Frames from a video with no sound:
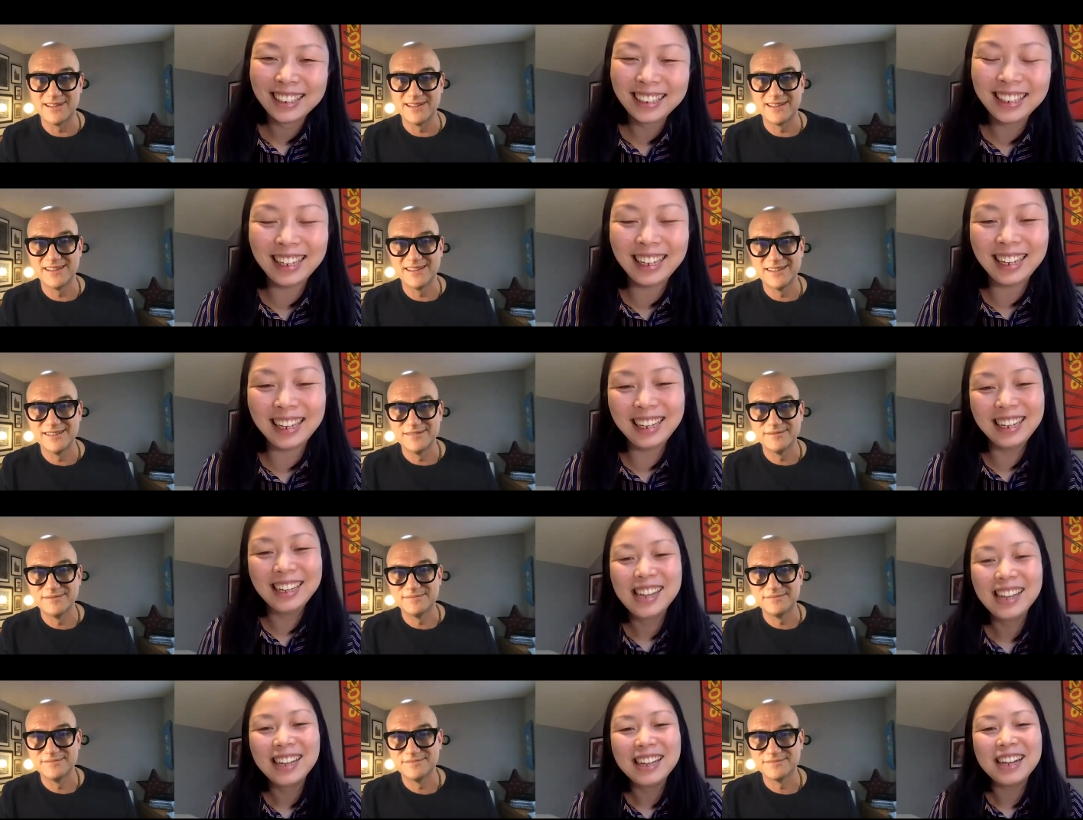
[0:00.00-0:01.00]
Speaker 1: Yeah.
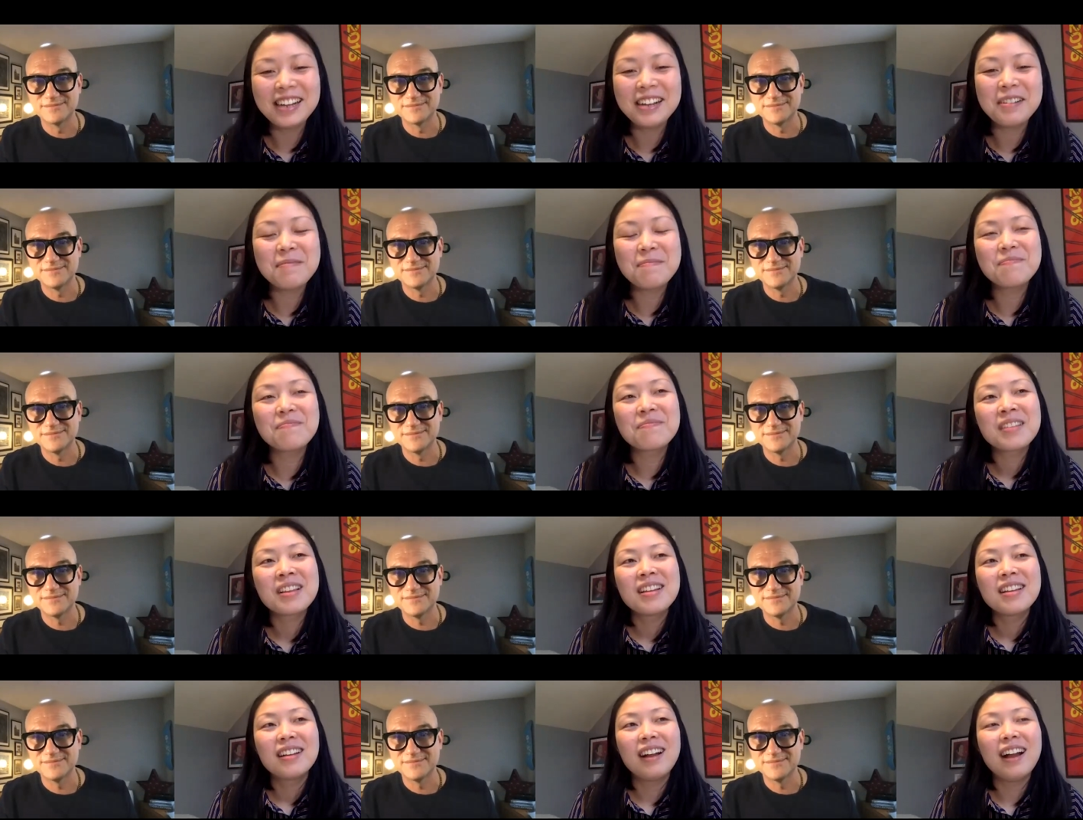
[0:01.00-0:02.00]
Um,
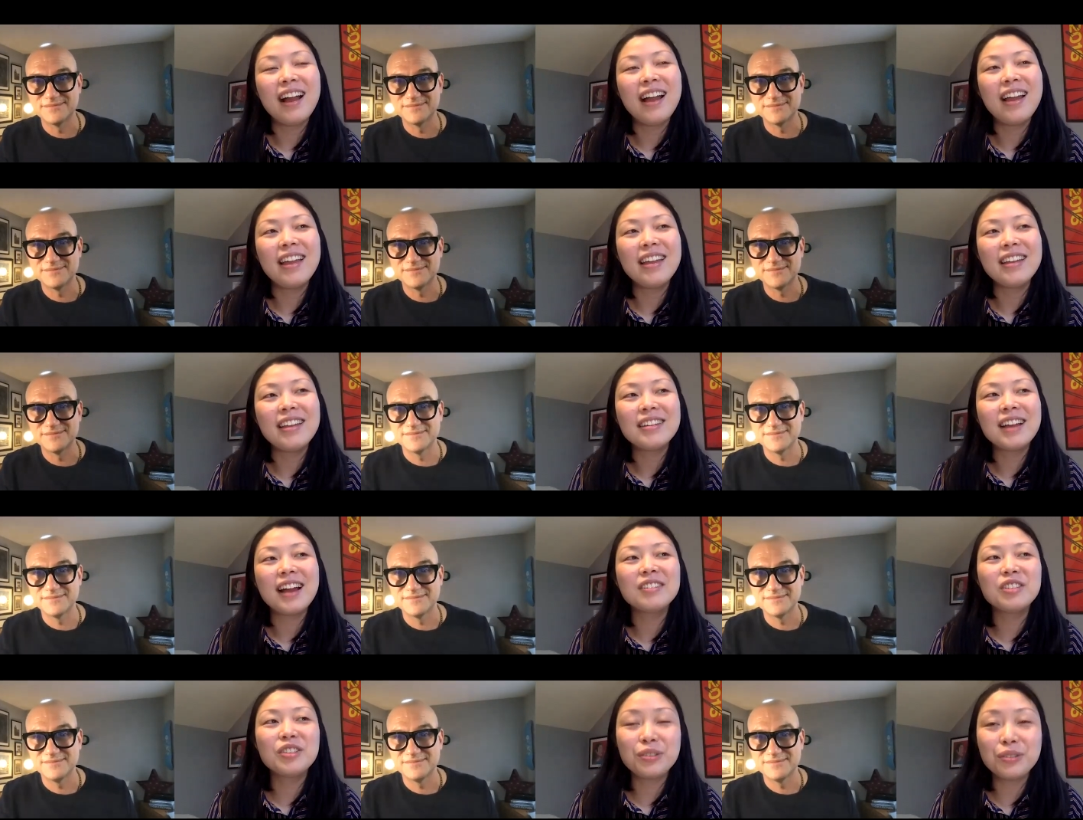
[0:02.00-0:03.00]
I I
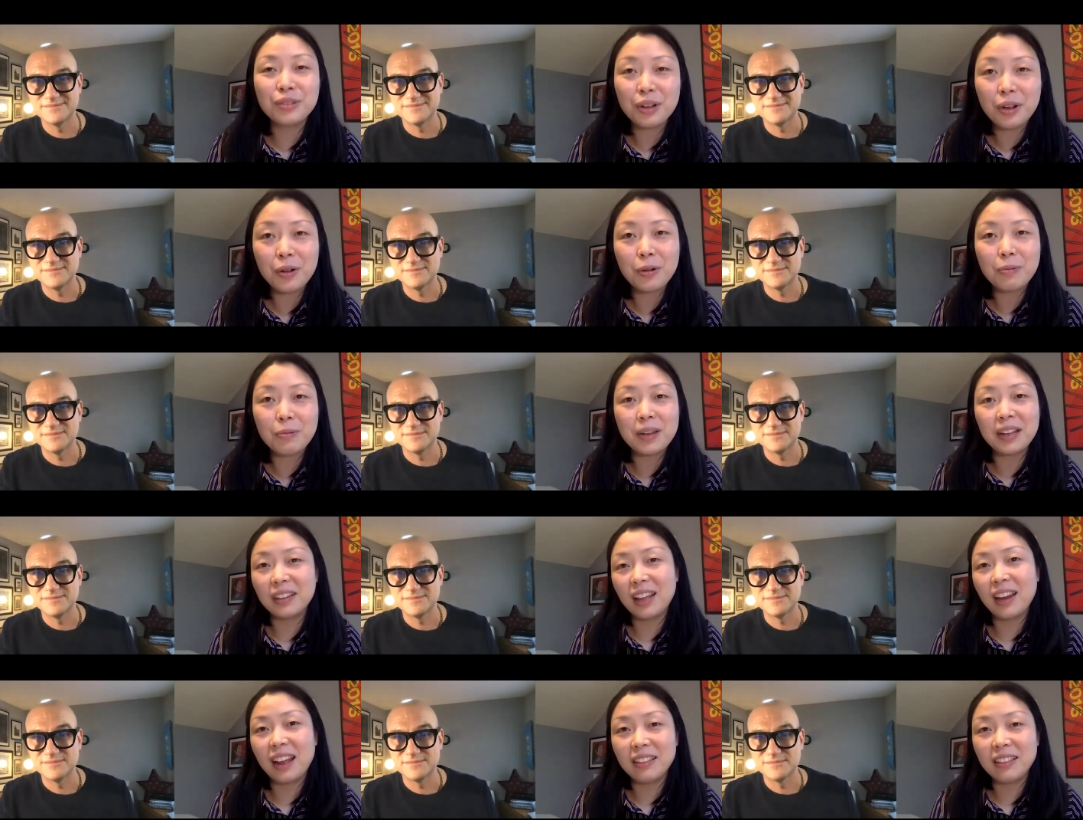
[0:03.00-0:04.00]
do hope, and
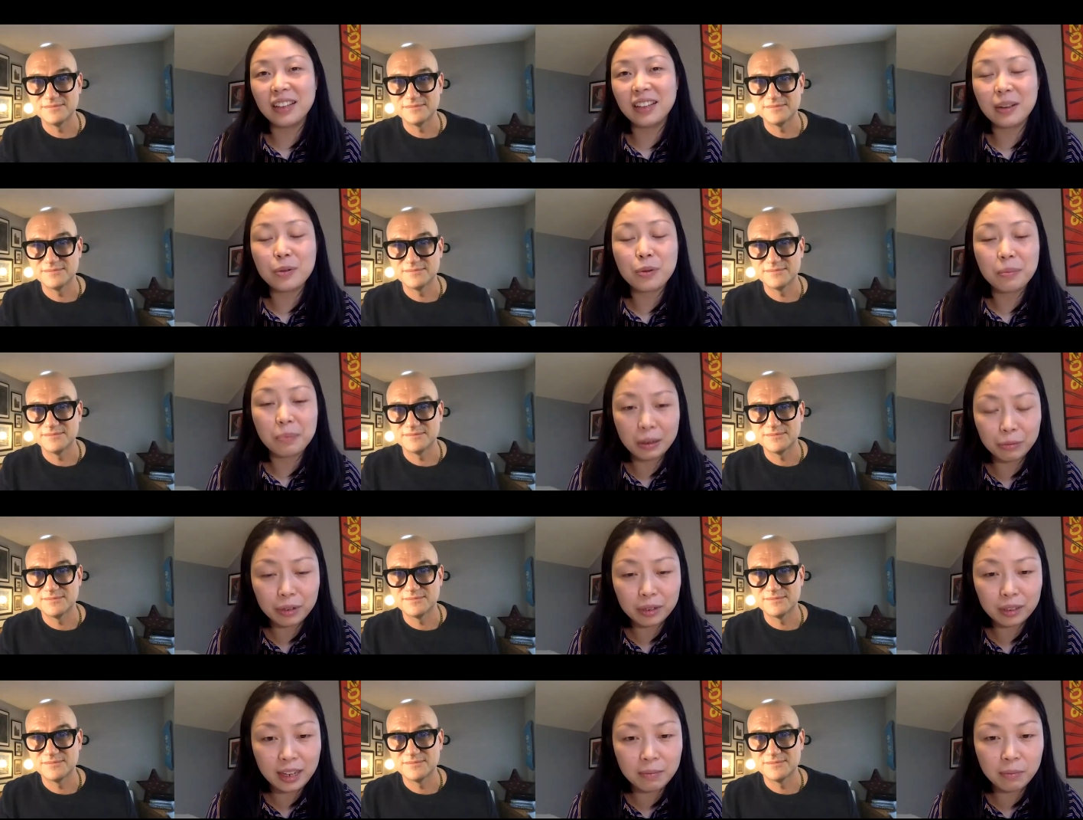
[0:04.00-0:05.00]
then I think it will be
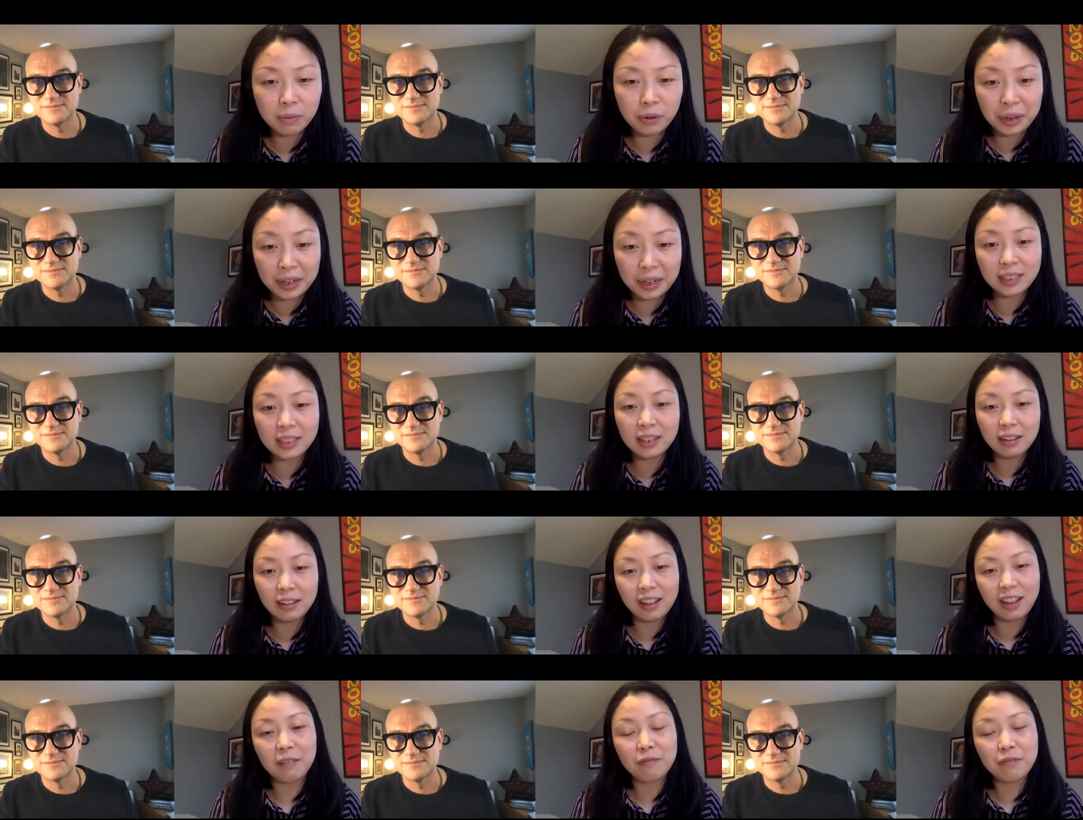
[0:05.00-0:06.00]
really important
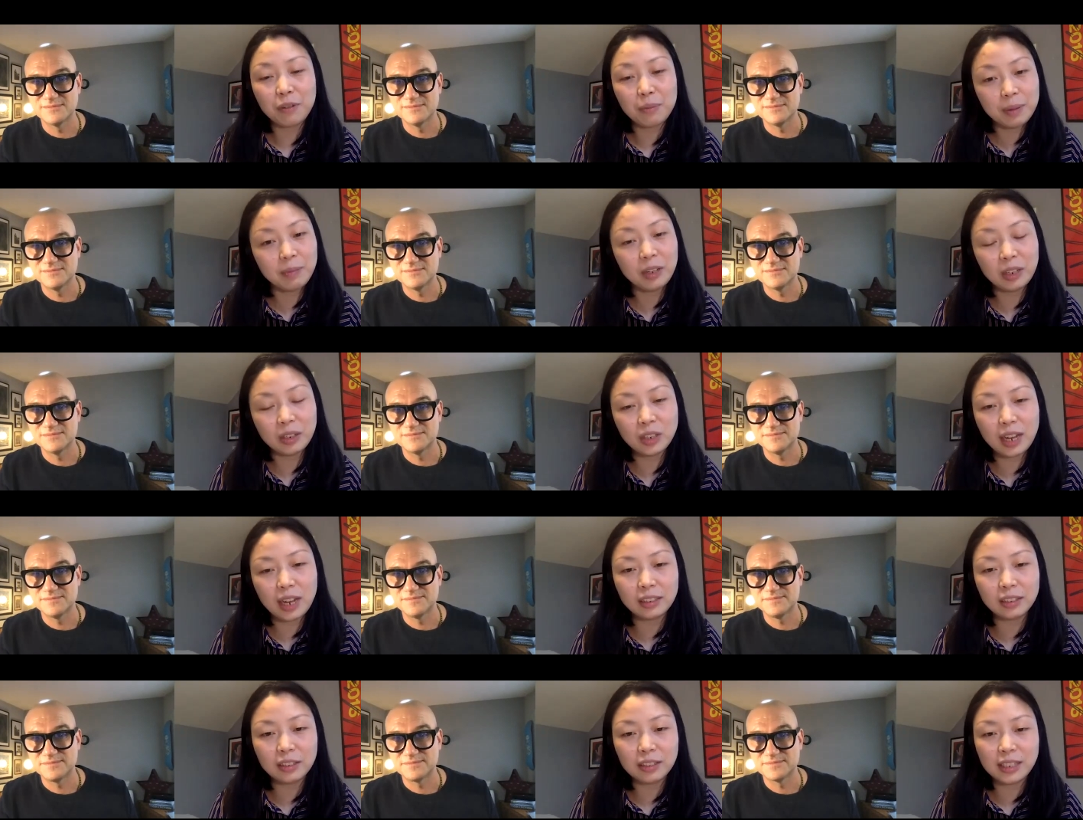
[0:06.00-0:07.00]
um, for people in
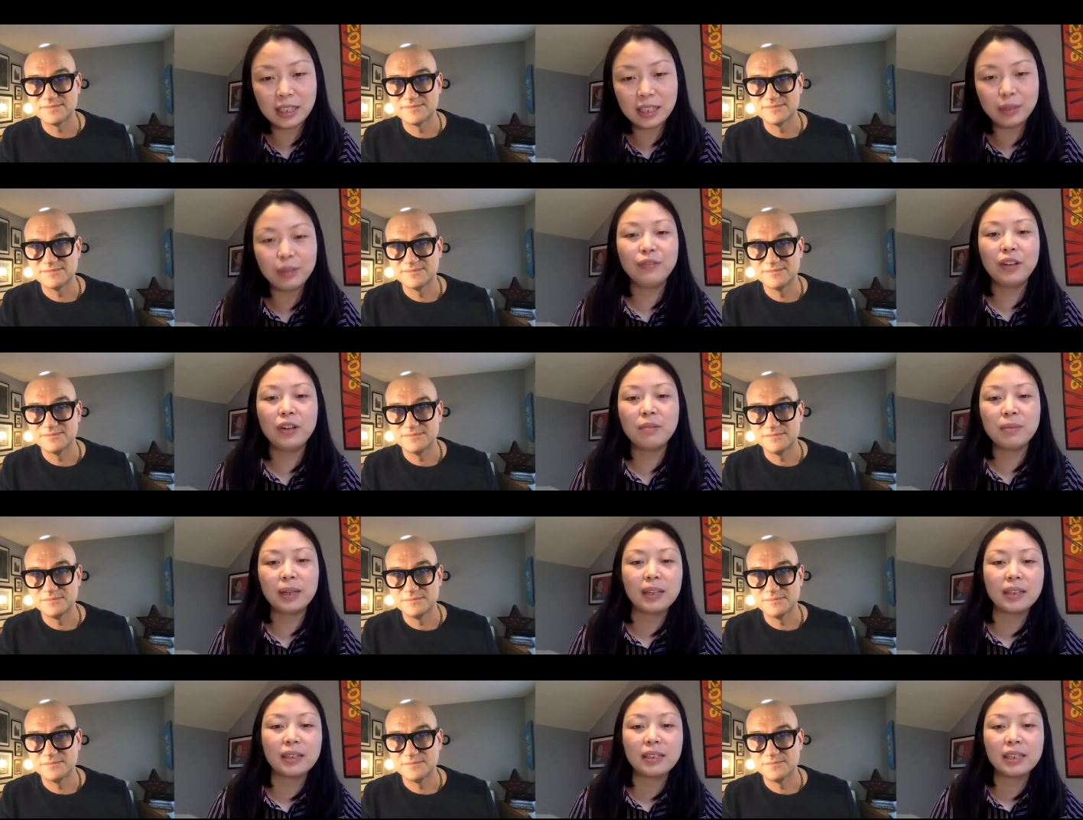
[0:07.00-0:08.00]
China to see the film,
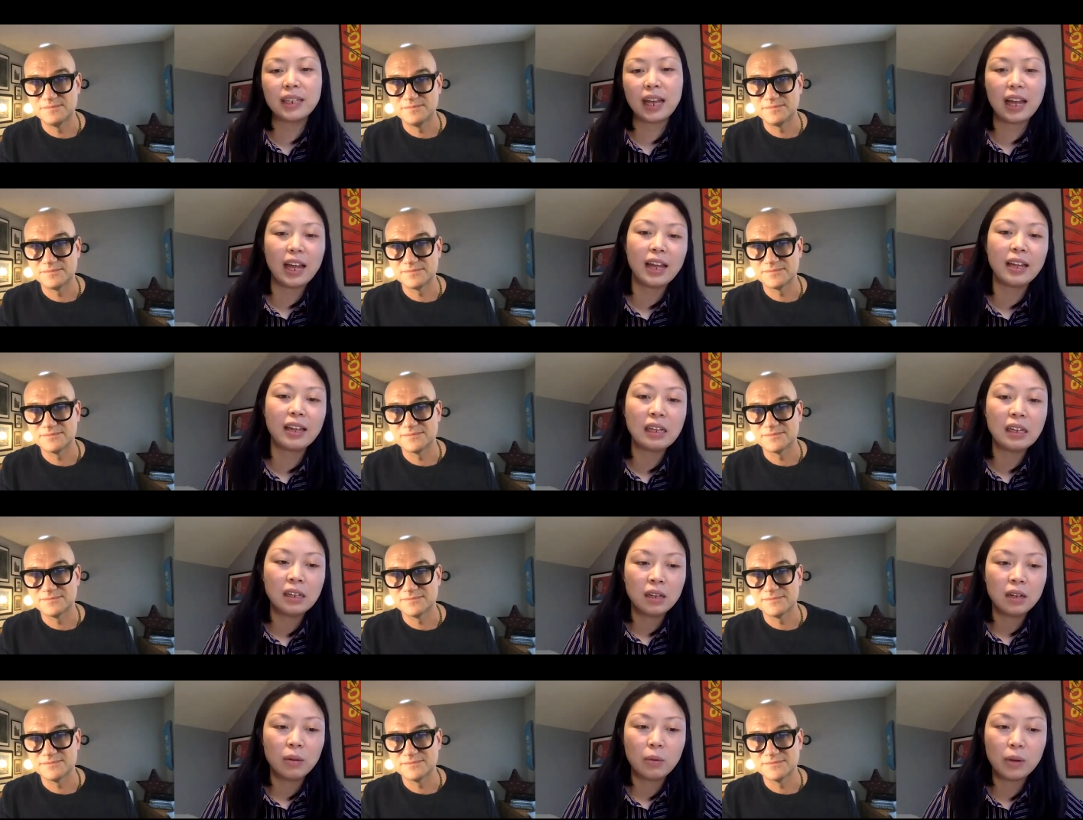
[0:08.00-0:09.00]
and I
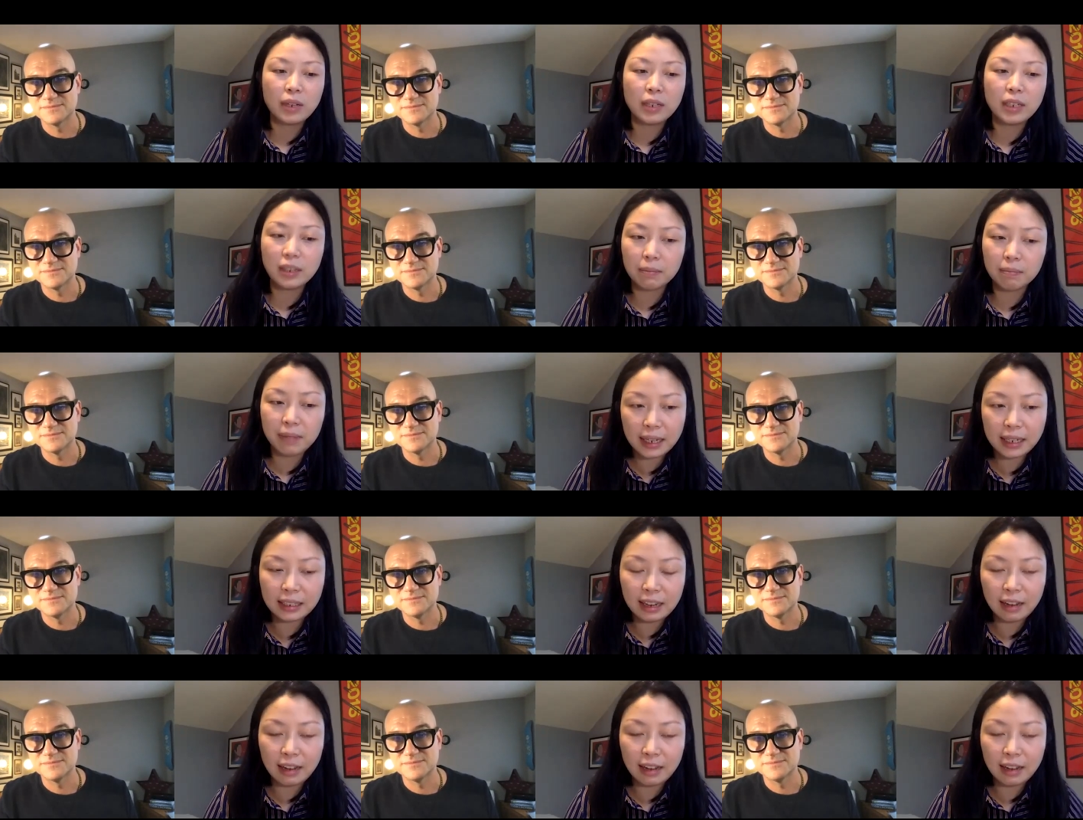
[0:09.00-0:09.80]
would make an